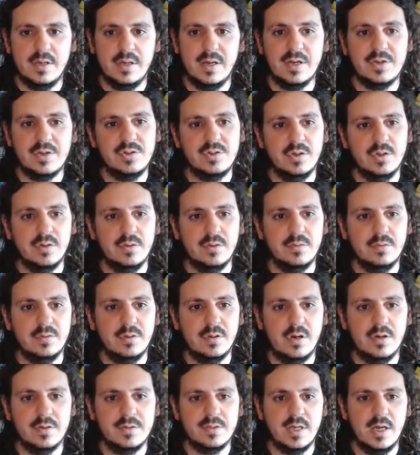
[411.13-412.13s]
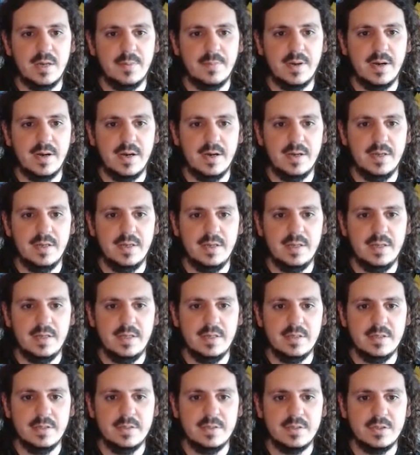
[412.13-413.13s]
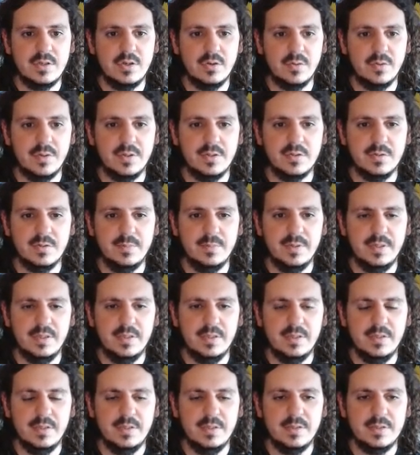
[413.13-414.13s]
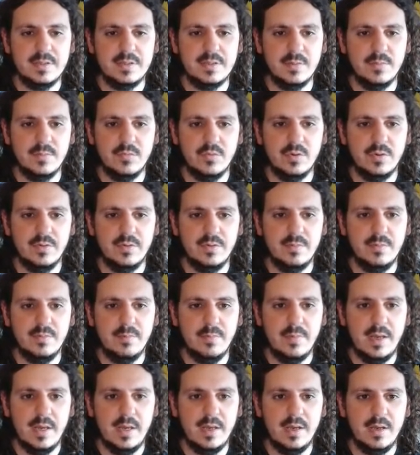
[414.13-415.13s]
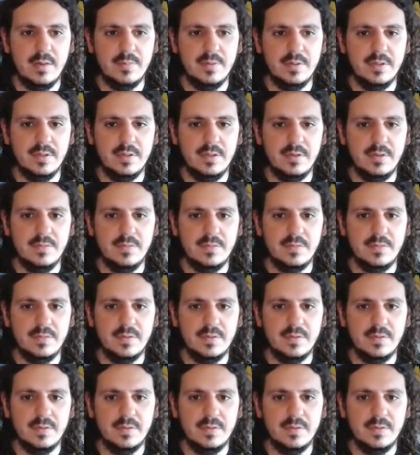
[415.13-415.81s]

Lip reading: Actually, no, all-time high is going to be somewhere in May, I believe.